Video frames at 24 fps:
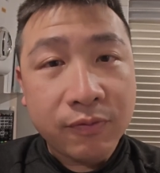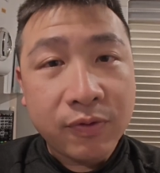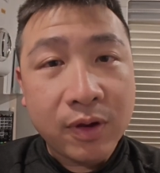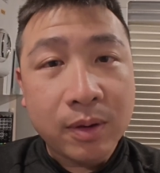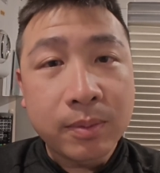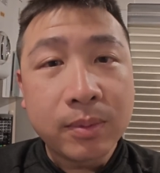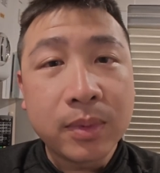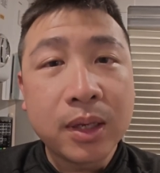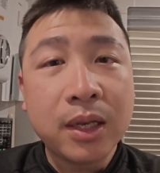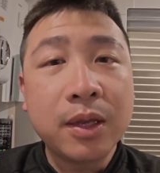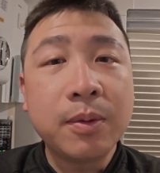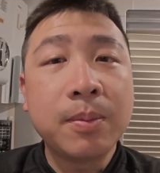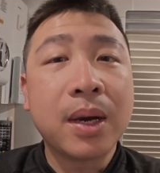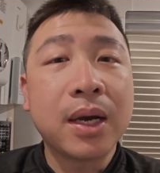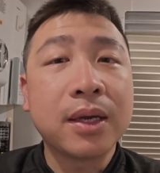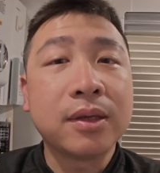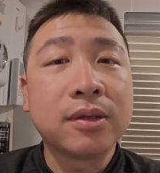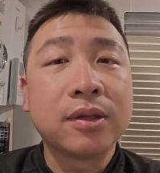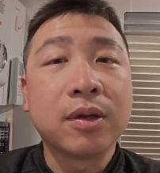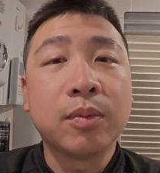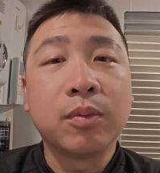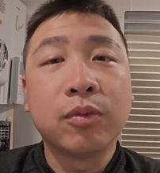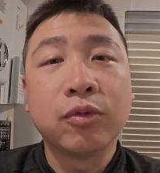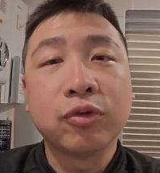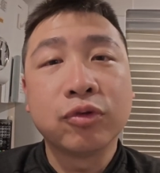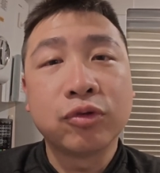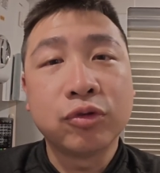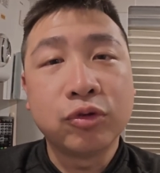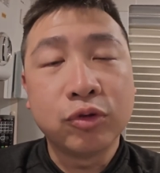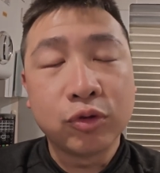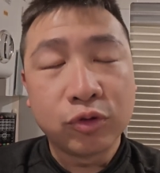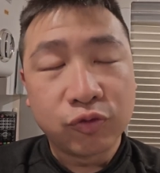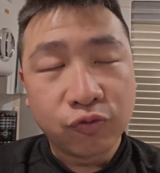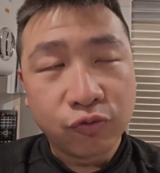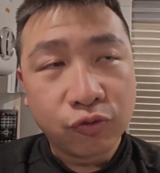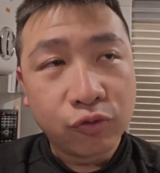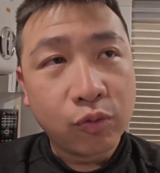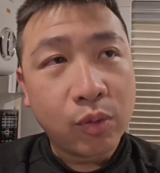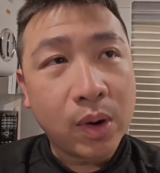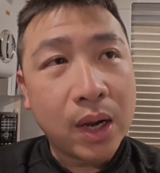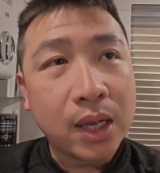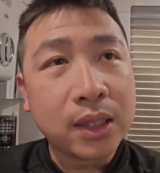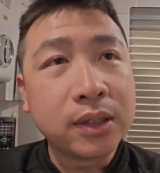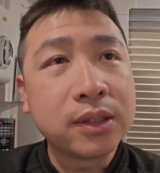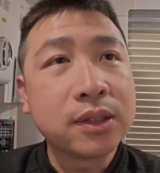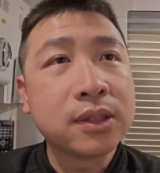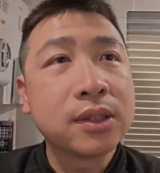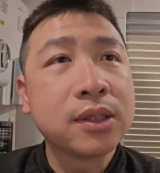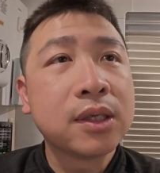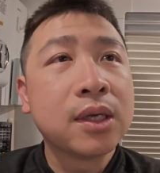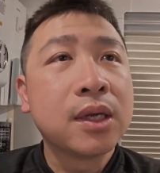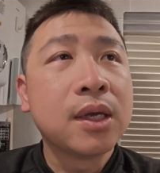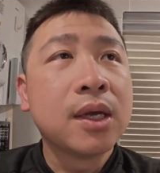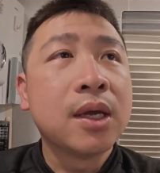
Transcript: Family mart is the most useful ones.